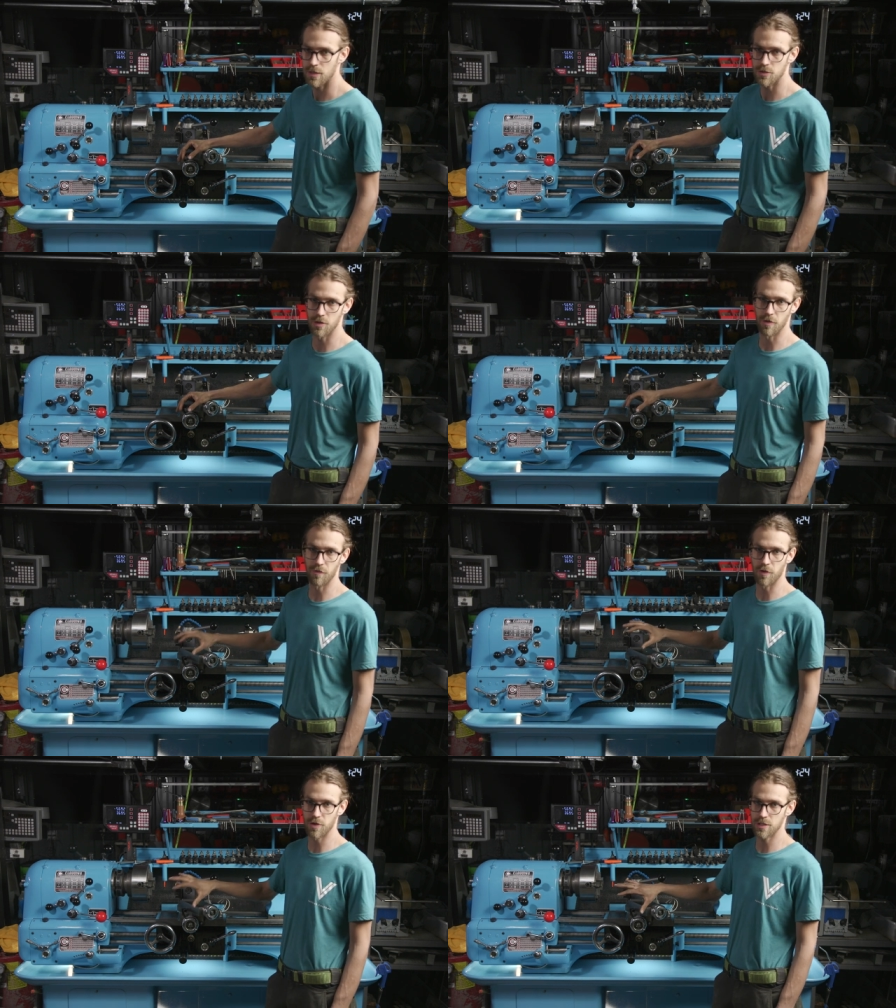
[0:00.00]
So the
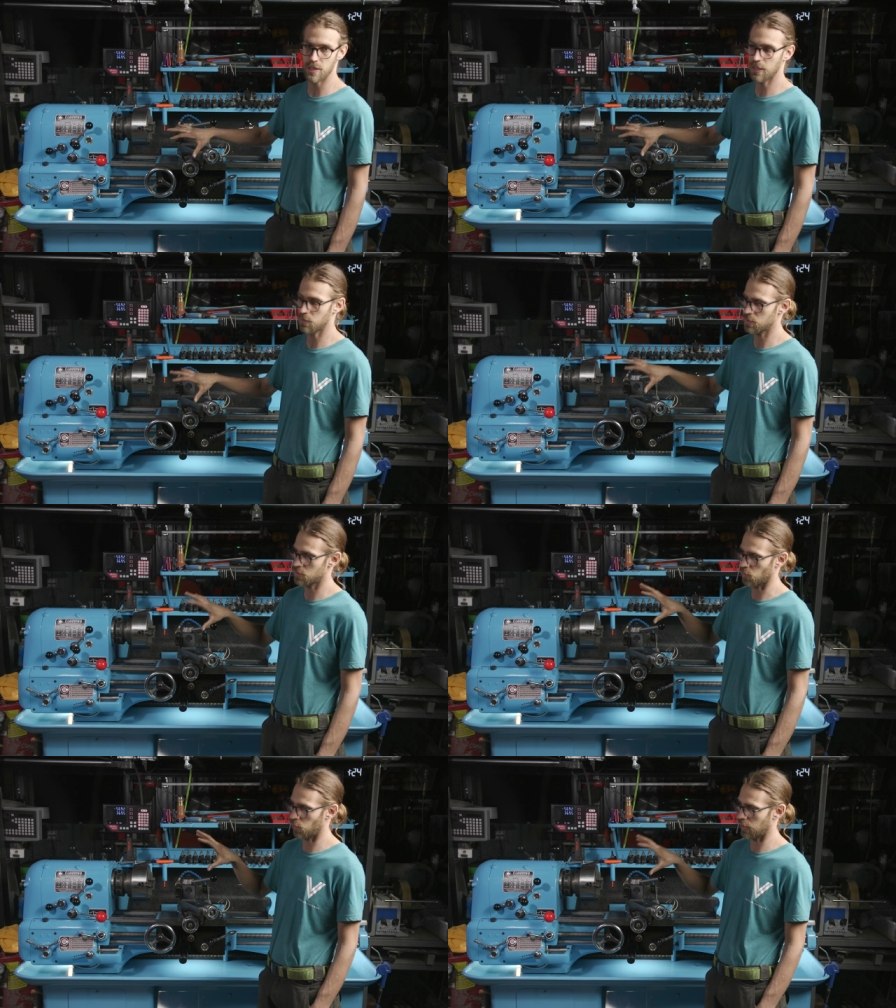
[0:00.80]
first thing
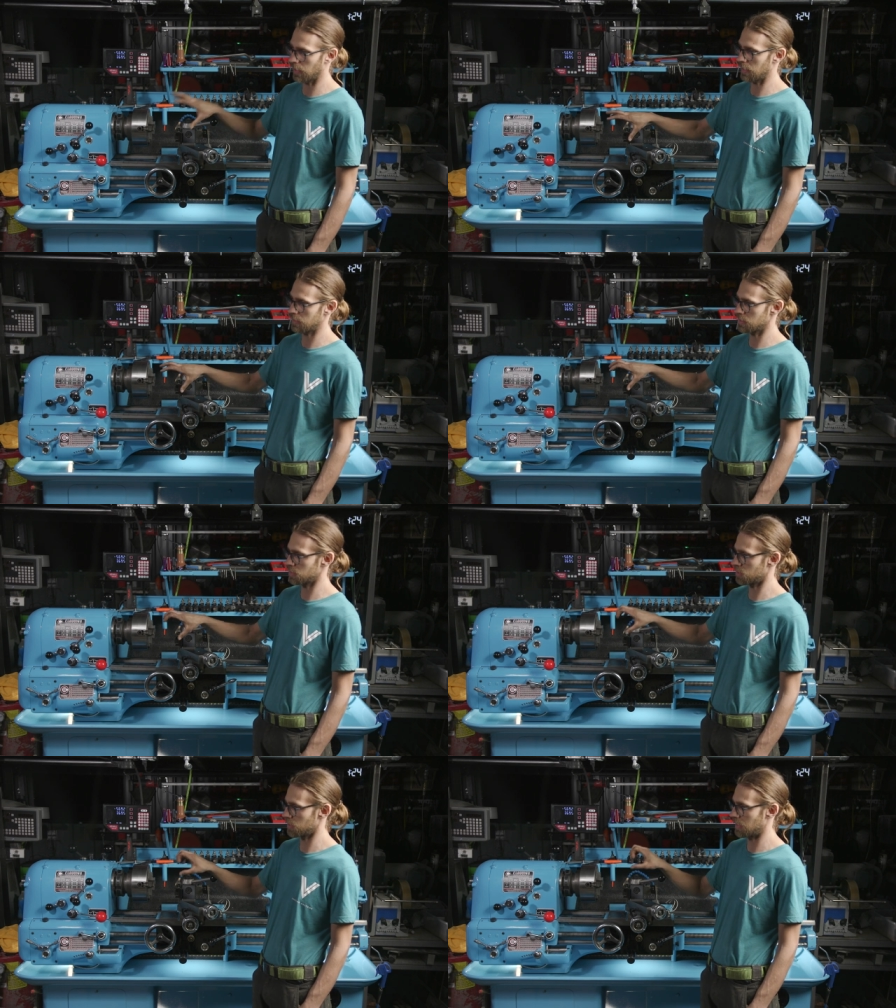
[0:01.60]
was when I got
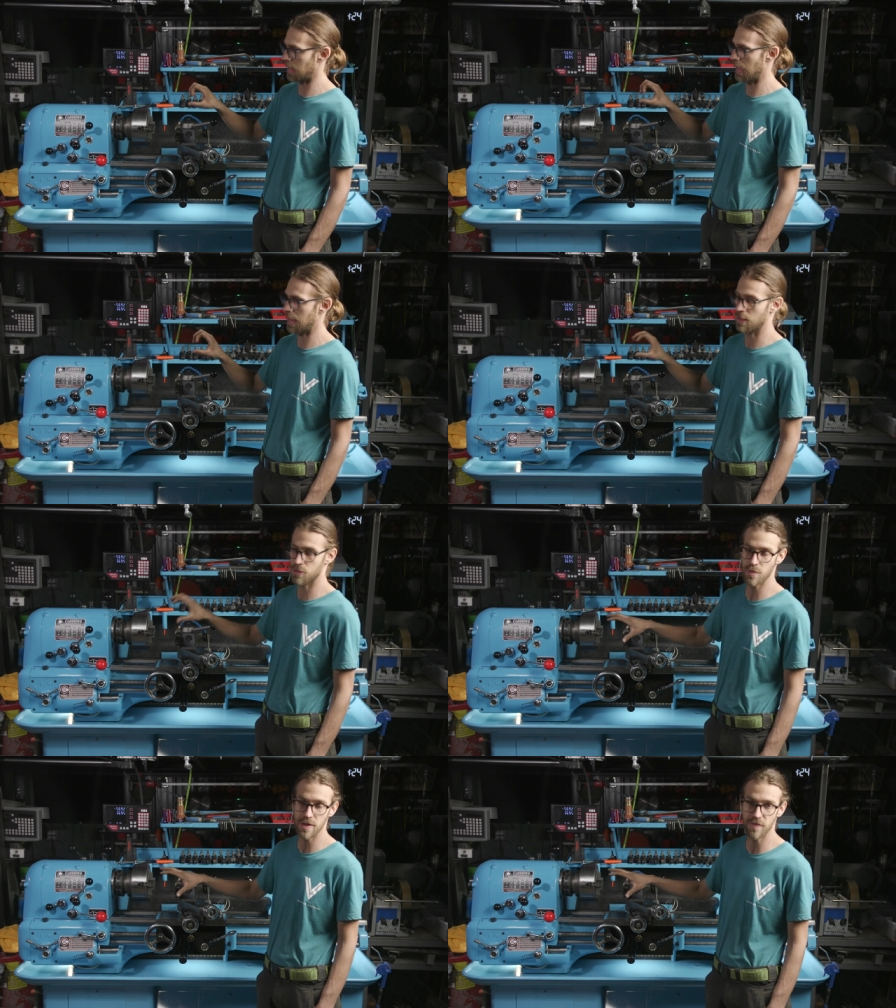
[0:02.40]
this, it had a
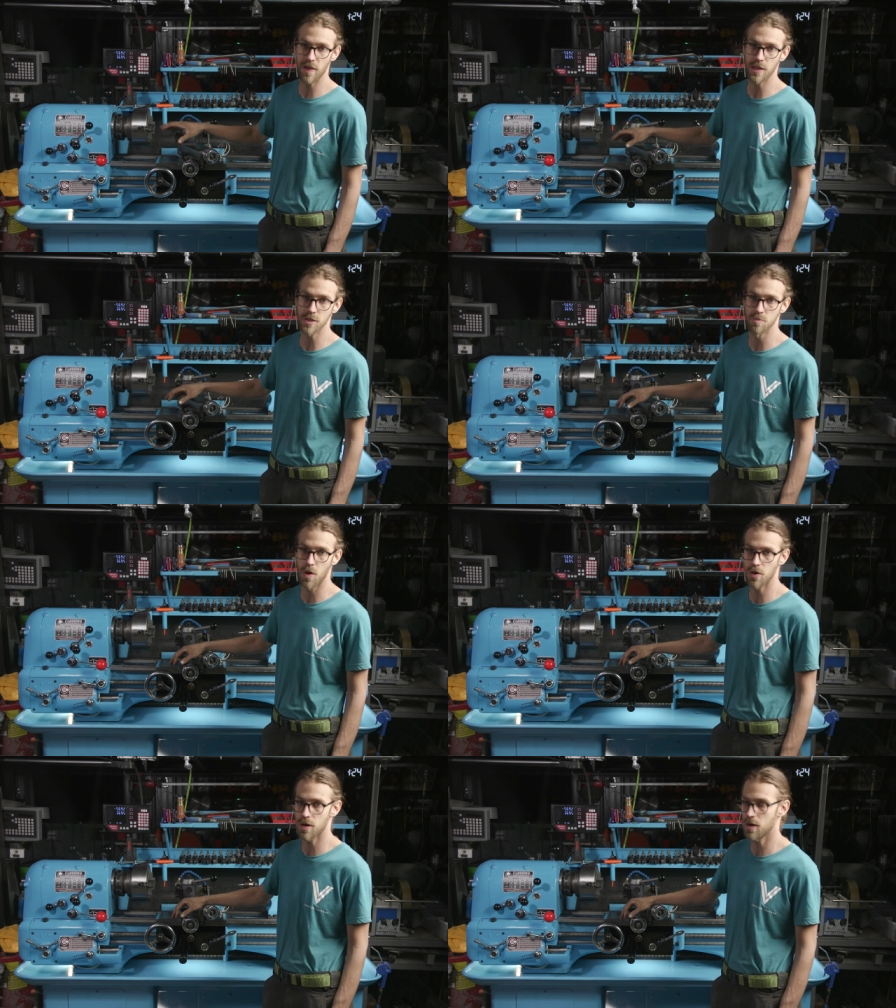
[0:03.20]
three-phase
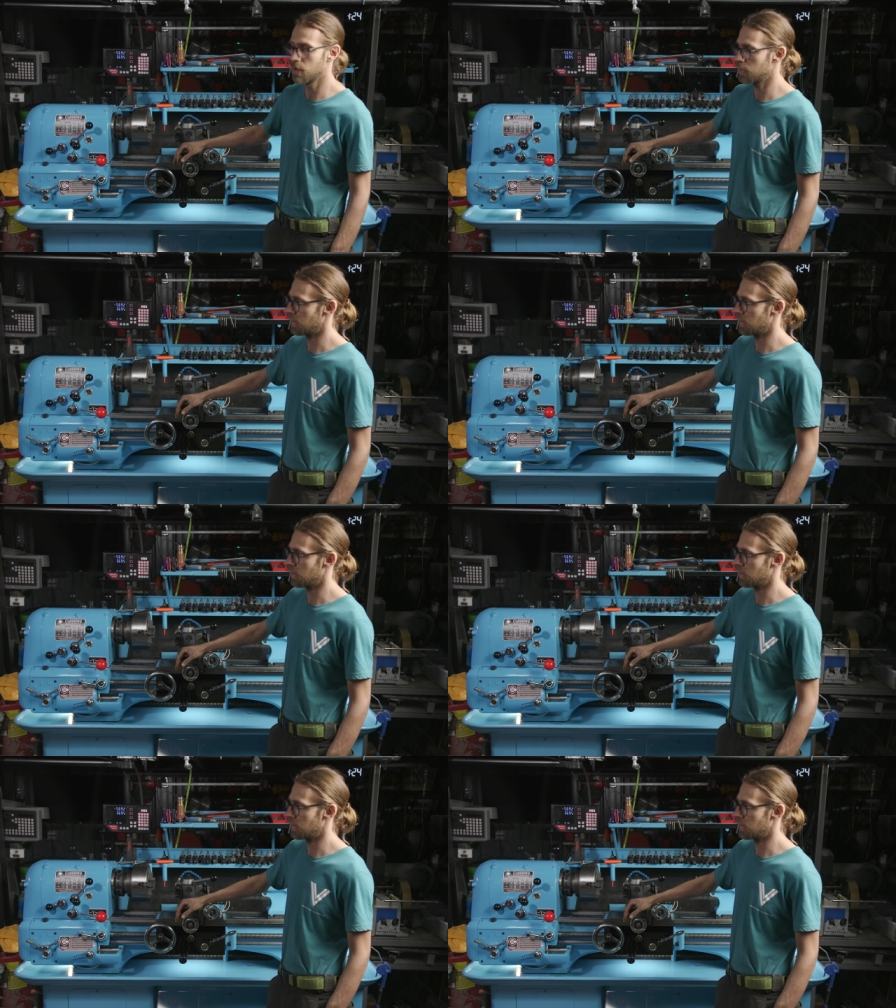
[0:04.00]
motor.